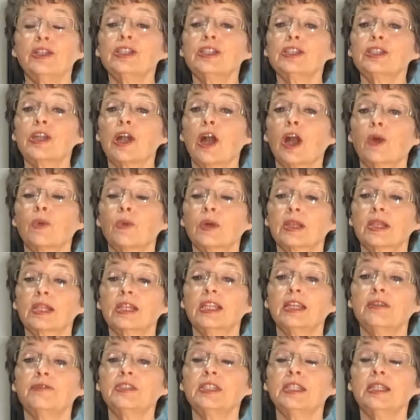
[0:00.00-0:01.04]
to start with
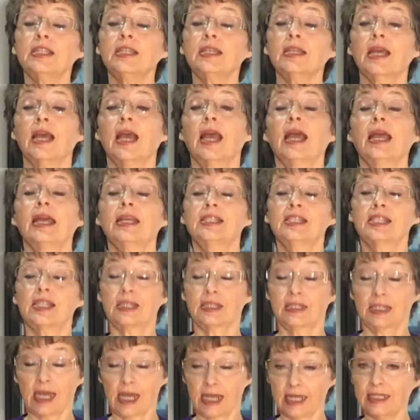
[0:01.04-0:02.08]
lifting and
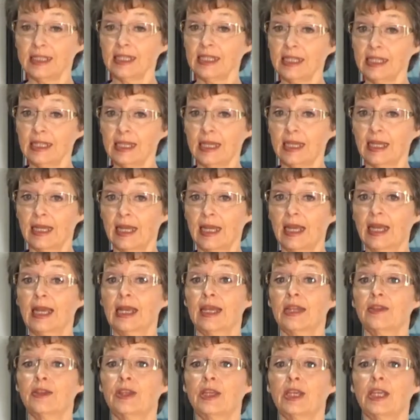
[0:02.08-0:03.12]
tightening
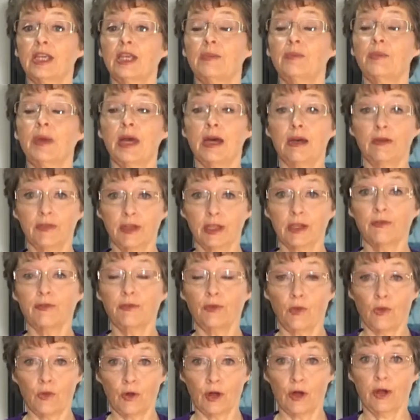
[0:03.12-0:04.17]
the pelvic
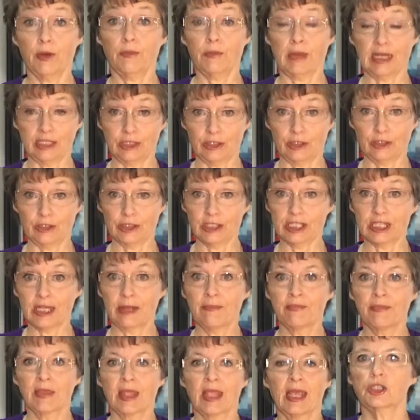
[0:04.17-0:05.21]
floor muscles.
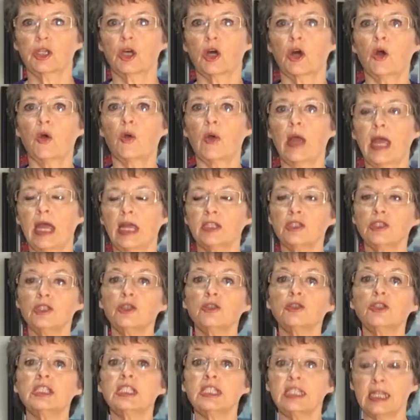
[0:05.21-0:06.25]
So as
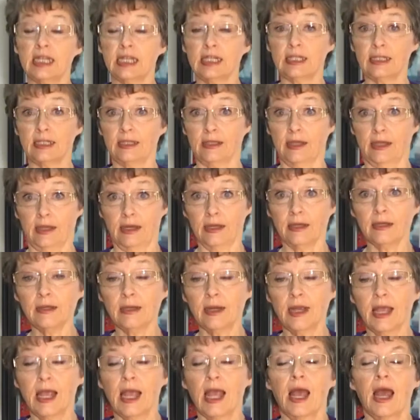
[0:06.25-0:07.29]
you're standing there,
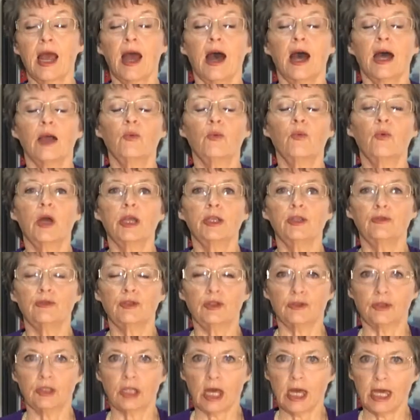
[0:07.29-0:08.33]
I want you
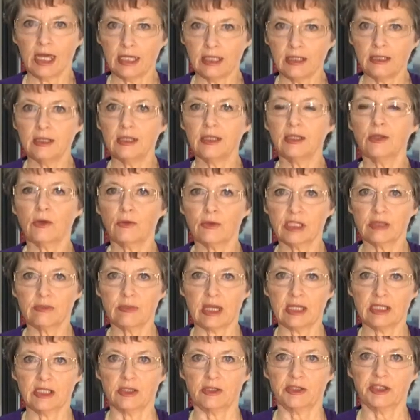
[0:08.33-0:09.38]
to tighten those
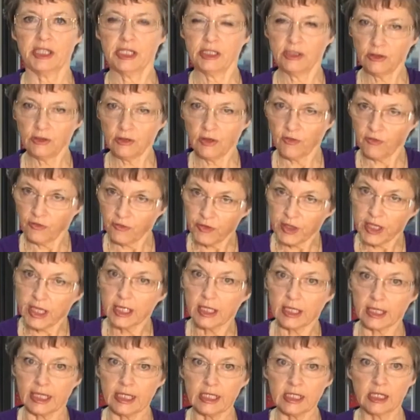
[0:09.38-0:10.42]
muscles, and you'll
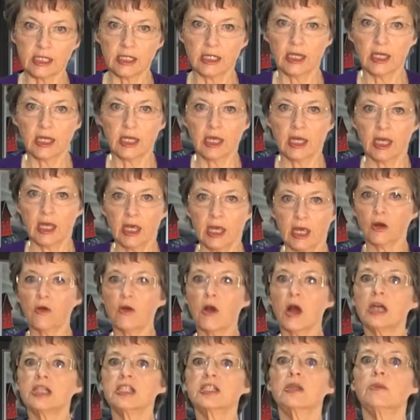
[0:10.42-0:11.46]
feel it
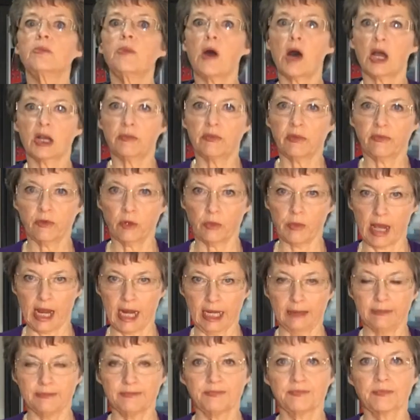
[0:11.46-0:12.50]
across the bottom of your
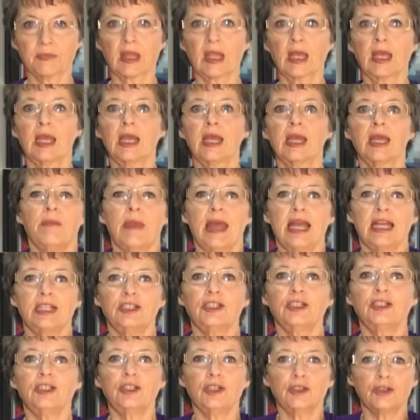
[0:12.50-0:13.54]
belly.
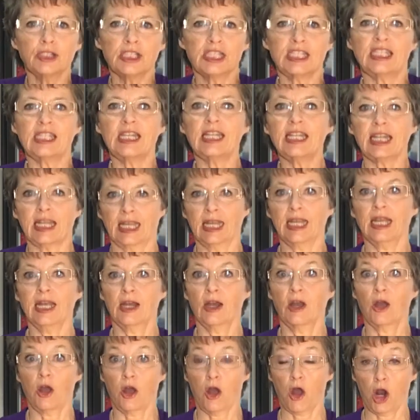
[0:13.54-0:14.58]
Imagine you're sitting
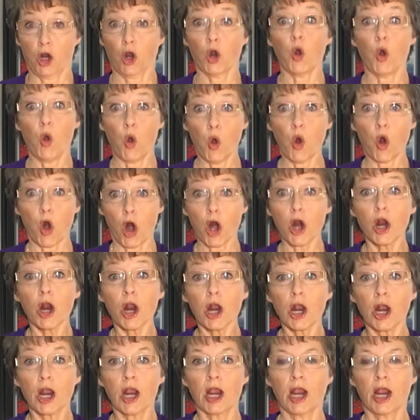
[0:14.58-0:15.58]
on a cork,